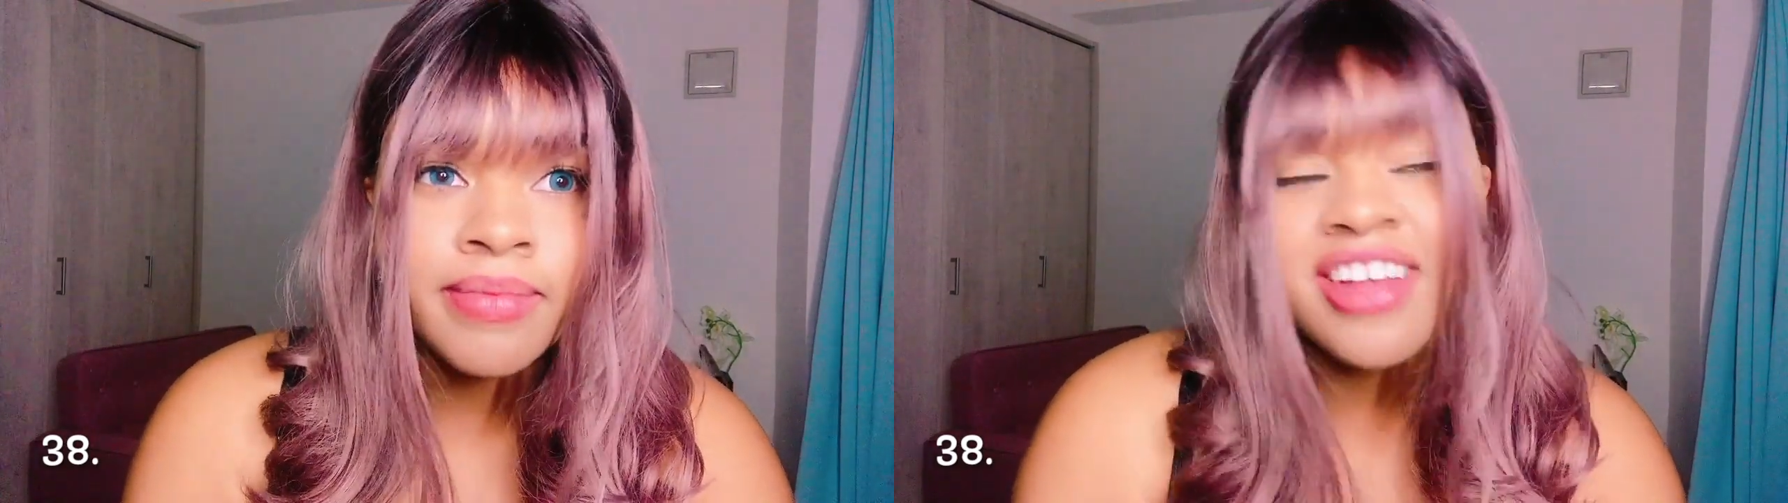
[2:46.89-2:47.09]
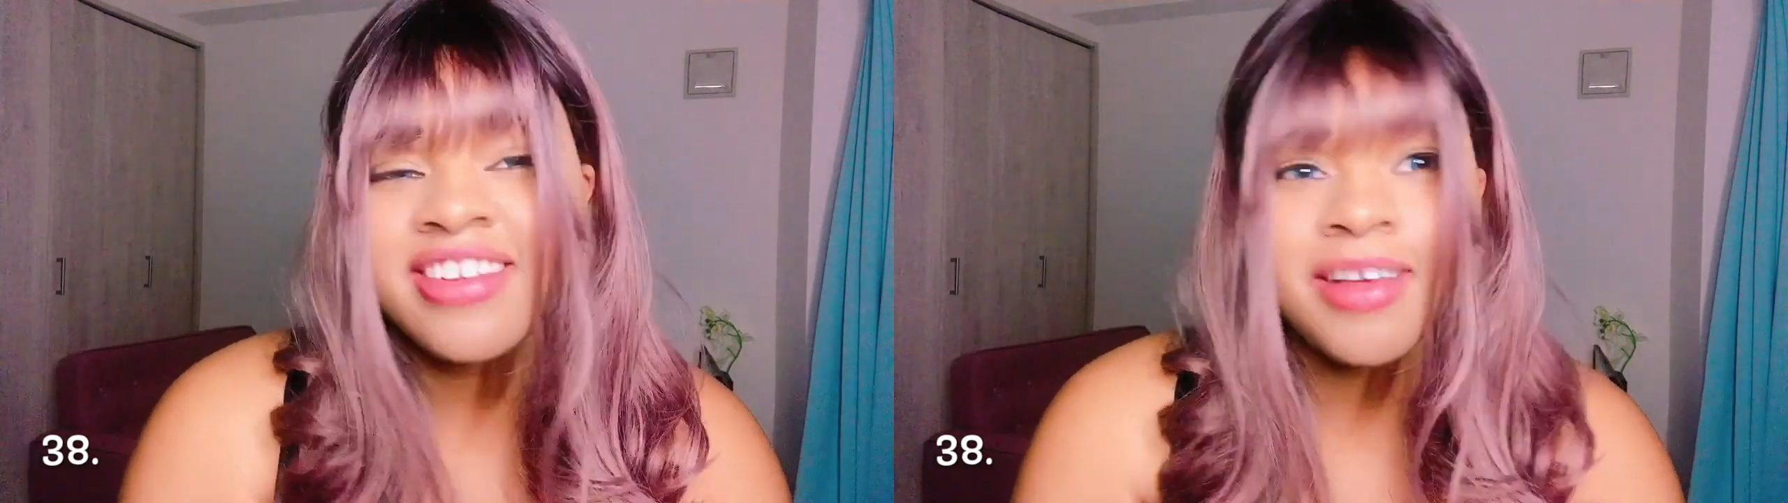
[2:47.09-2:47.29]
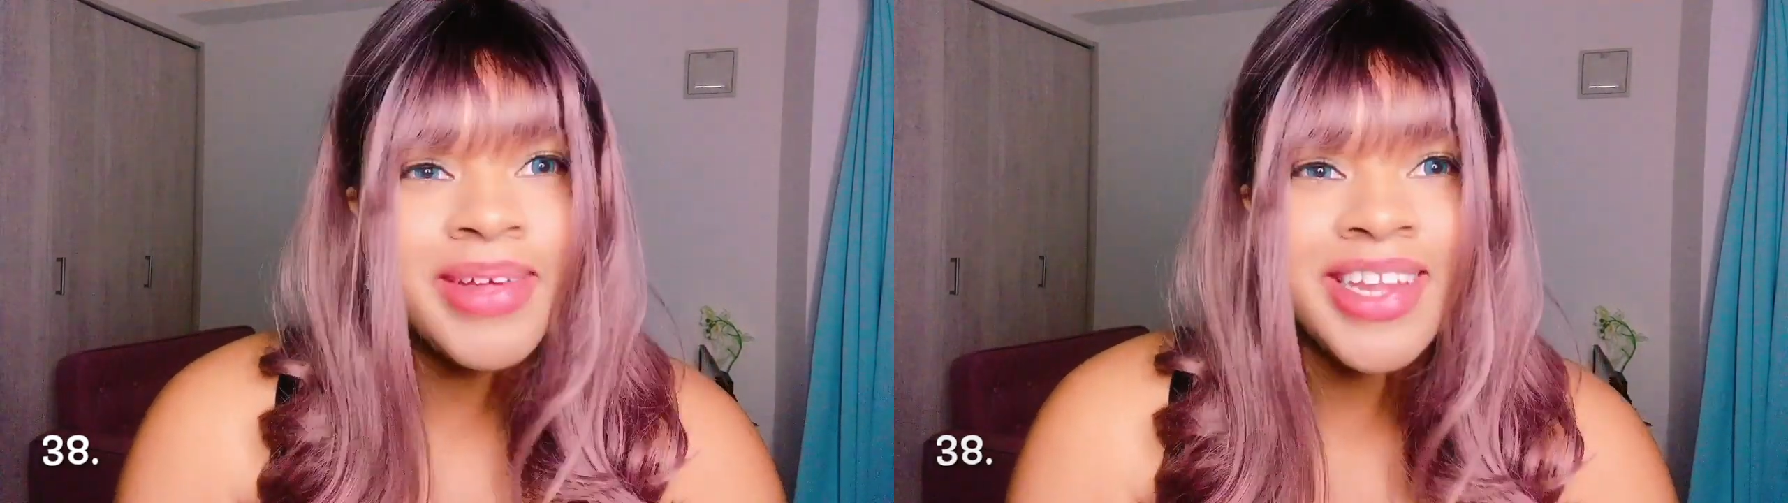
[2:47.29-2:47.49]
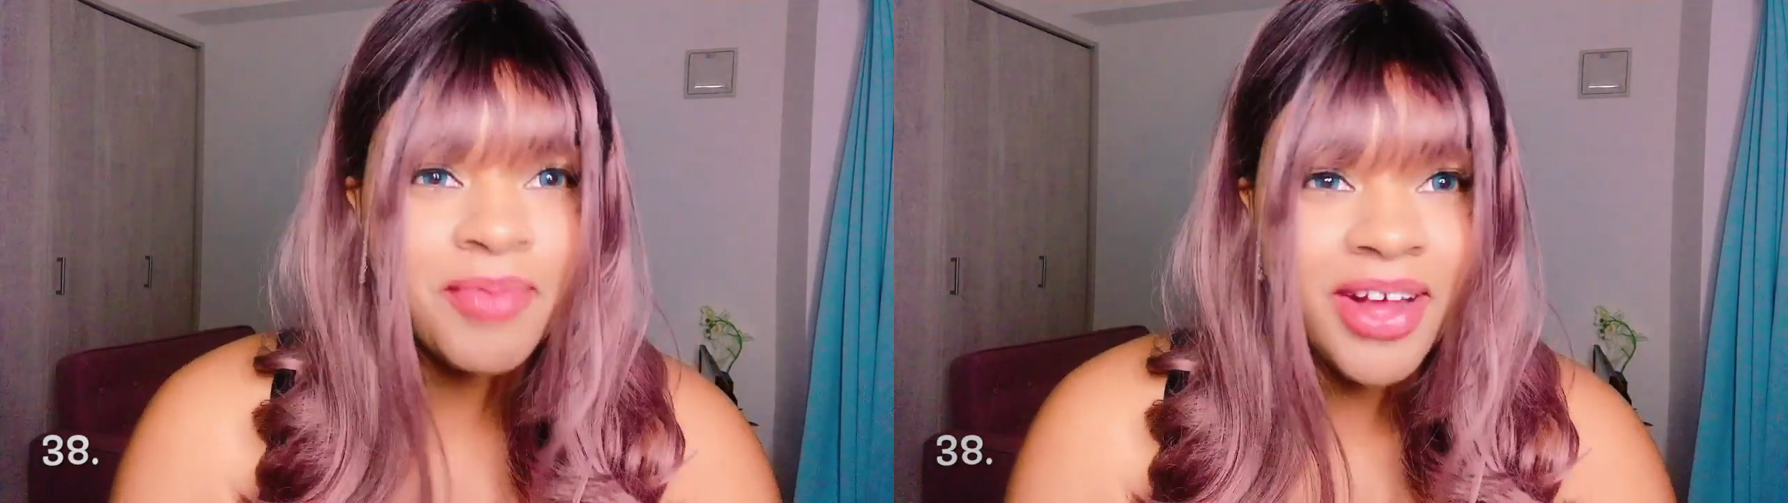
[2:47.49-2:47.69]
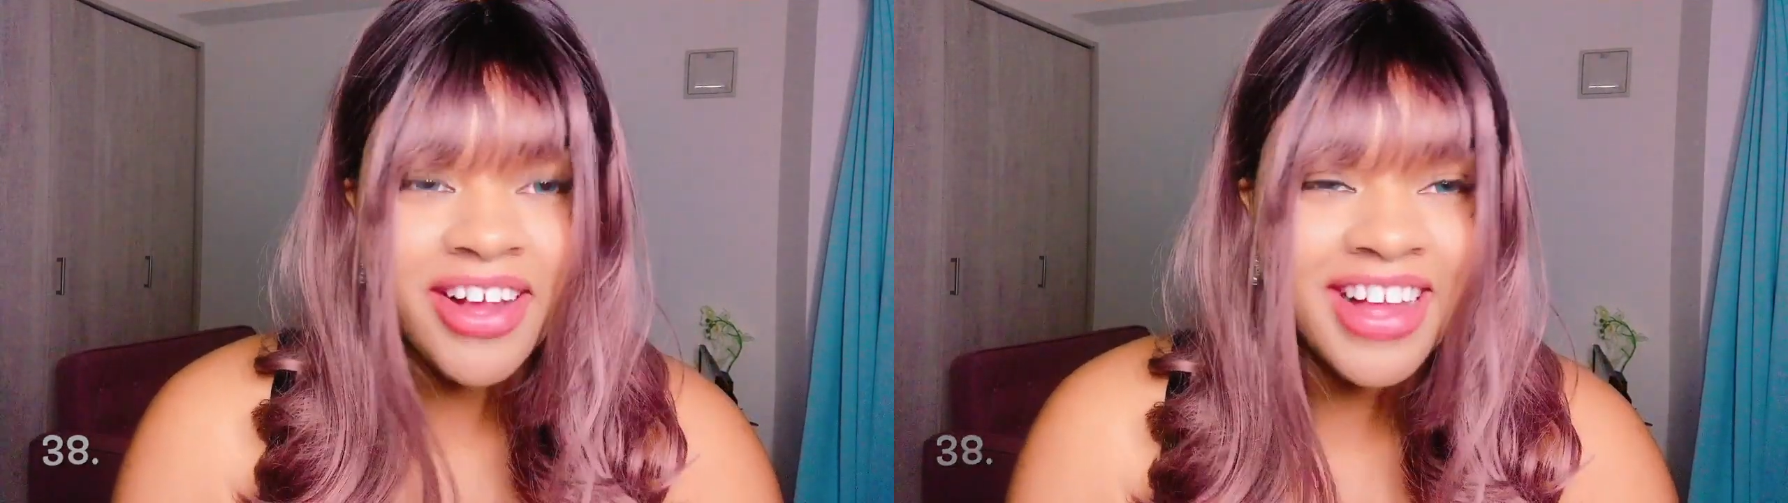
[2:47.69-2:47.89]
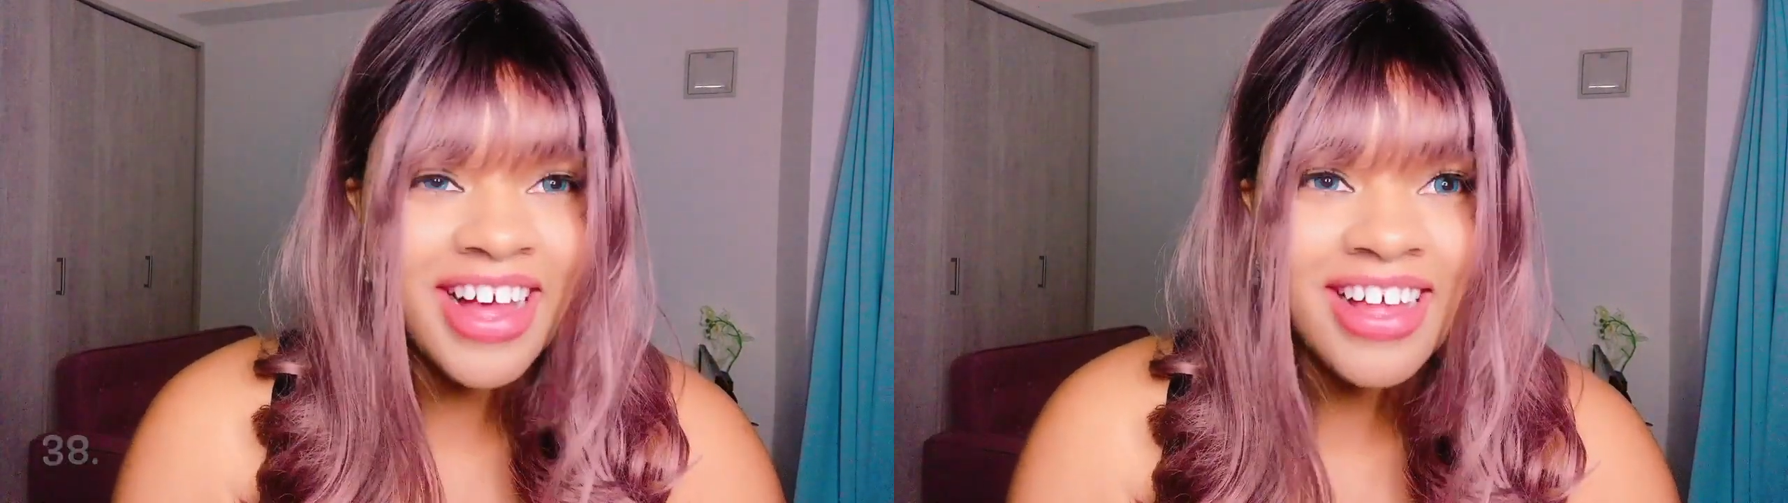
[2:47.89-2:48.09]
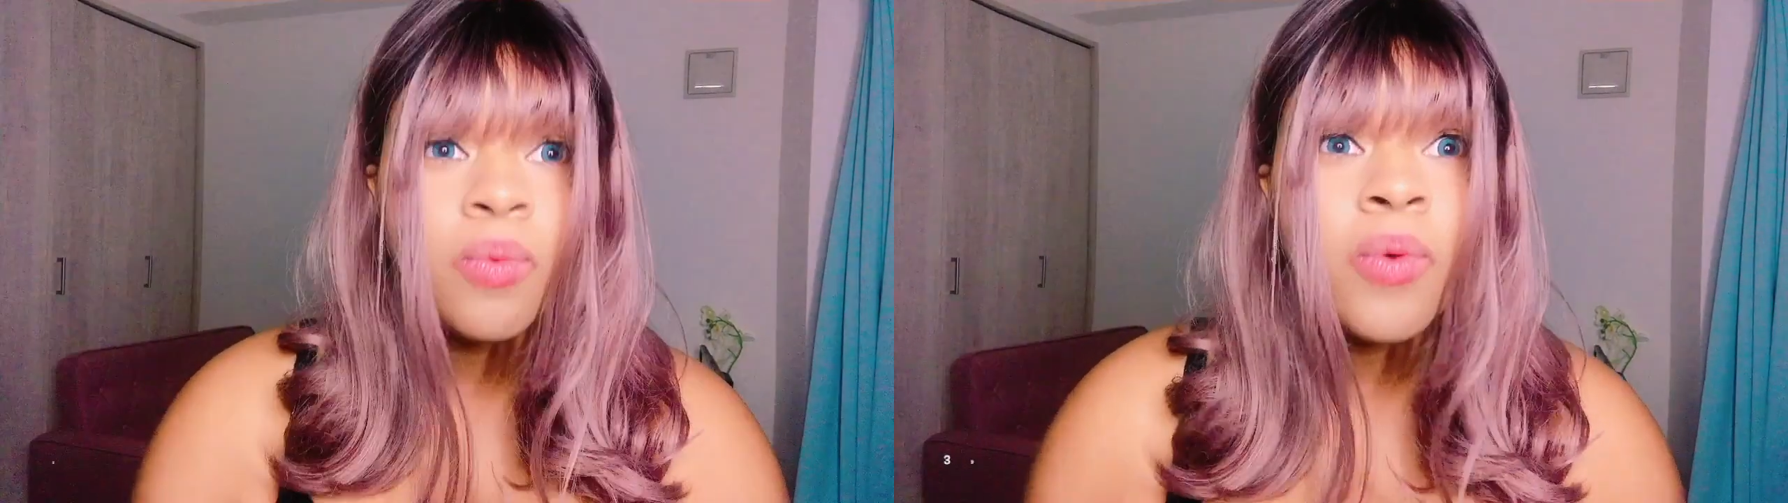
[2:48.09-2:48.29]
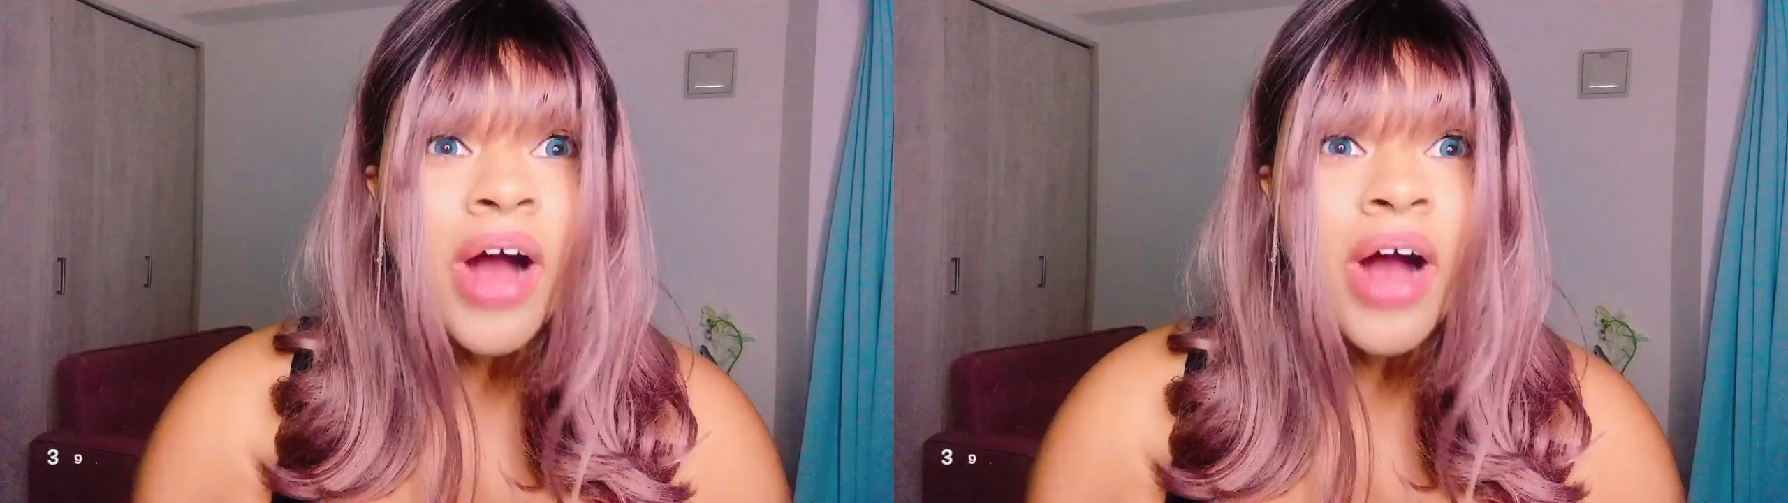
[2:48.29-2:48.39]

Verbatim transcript: Gosh, I miss America.